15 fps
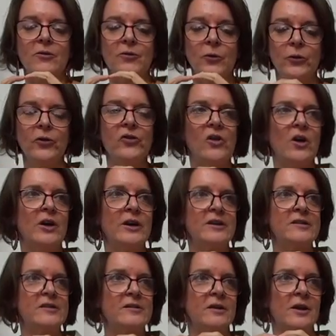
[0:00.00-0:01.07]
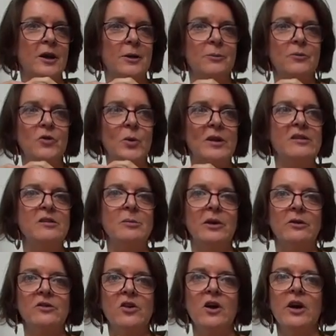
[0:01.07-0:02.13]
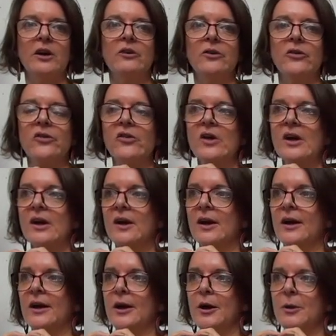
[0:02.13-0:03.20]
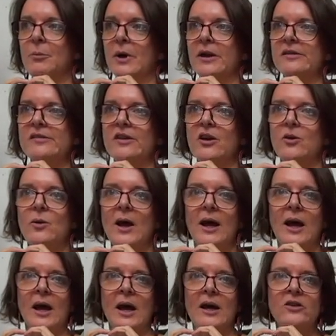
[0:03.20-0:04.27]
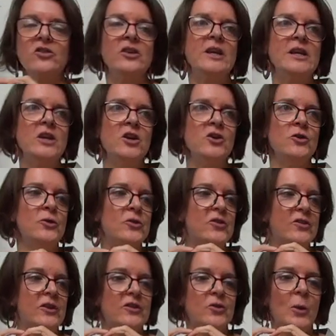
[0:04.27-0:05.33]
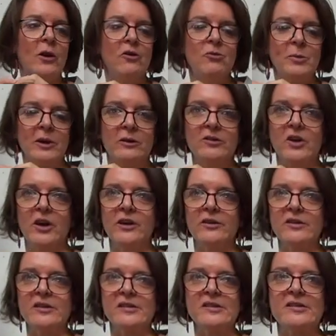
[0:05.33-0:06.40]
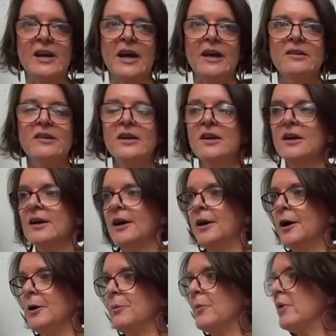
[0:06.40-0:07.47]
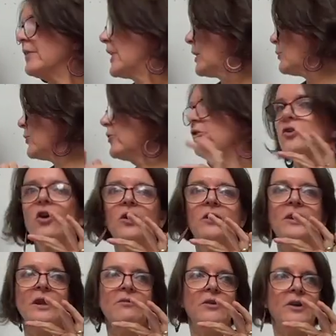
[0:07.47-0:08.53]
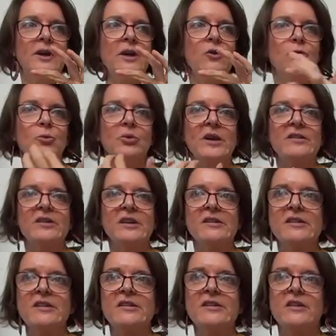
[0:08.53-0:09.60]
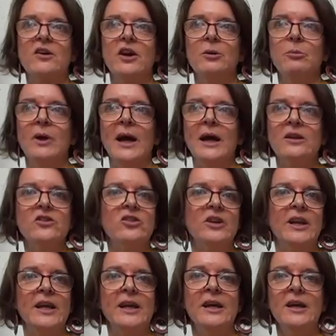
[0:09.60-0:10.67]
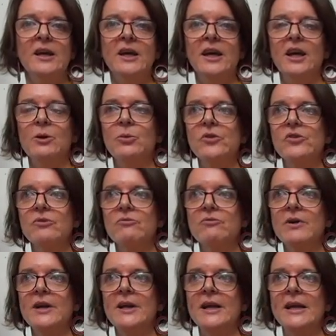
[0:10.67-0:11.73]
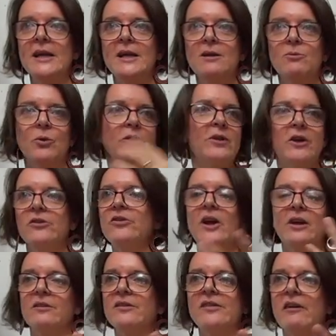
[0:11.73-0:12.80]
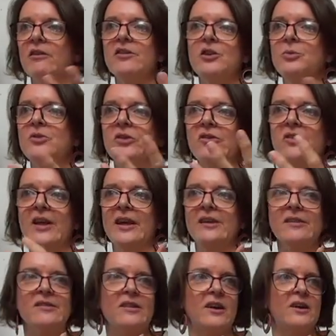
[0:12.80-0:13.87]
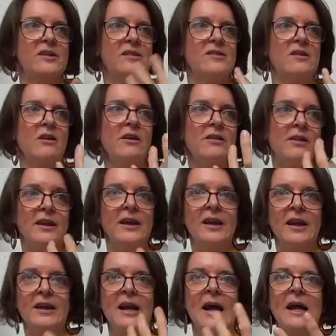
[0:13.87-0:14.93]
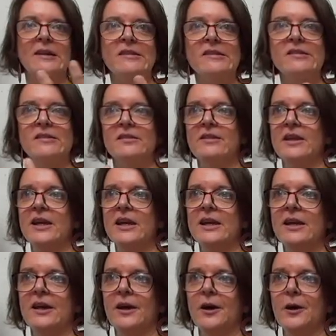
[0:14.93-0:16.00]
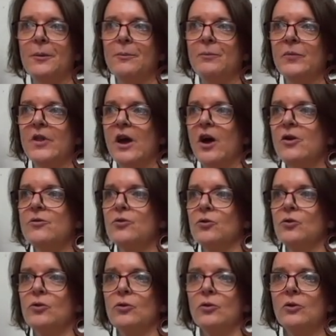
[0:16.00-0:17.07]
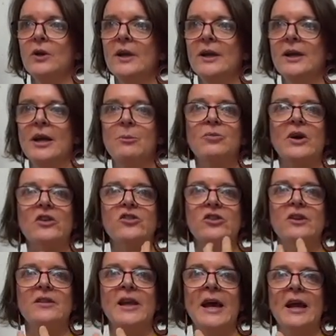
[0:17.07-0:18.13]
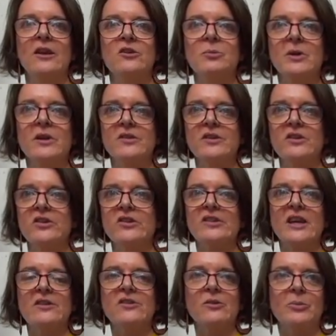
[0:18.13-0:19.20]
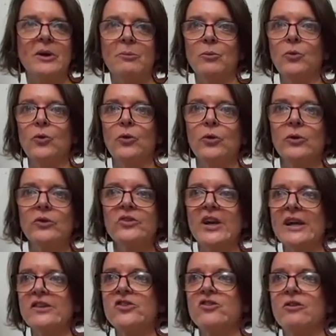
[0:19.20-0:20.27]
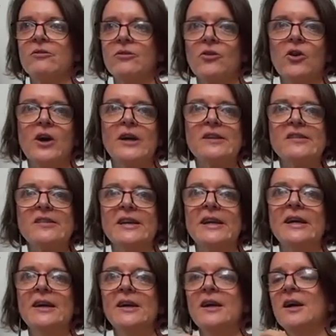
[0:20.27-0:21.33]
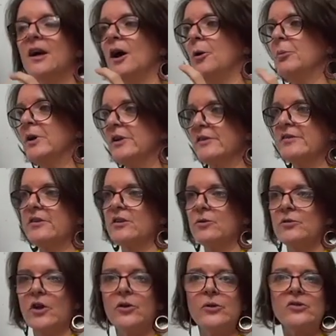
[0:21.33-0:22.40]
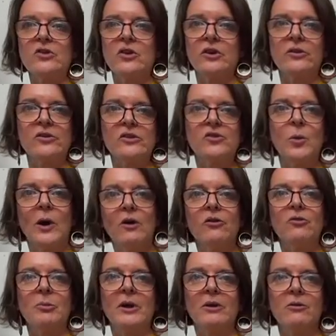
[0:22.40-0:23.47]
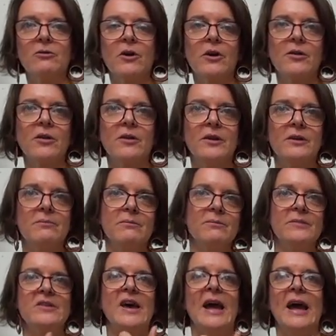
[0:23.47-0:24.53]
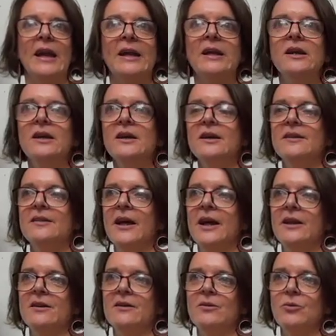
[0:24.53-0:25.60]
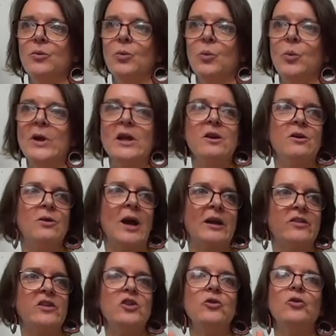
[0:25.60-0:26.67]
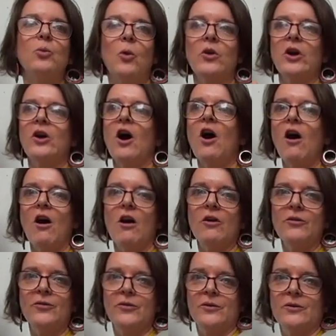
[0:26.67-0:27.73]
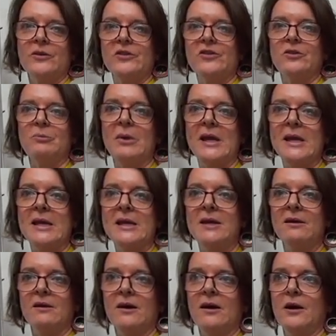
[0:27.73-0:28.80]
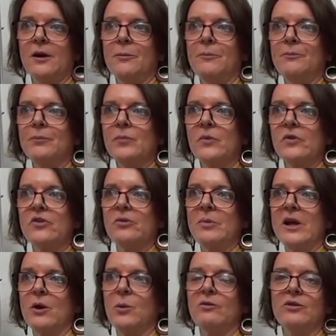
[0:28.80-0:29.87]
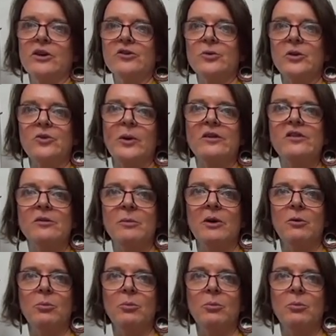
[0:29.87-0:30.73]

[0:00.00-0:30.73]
full-size 20mm tiles, and so actually used the 12mm tiles instead. And that was never incorporated into the design, but actually it was one of those like serendipitous things that has, I think, enhanced the overall impression at the end, because it just gives a bit more texture and variety. And because those tiles are 12mm rather than 10, then we had to use 1.5 to be equivalent to a 20mm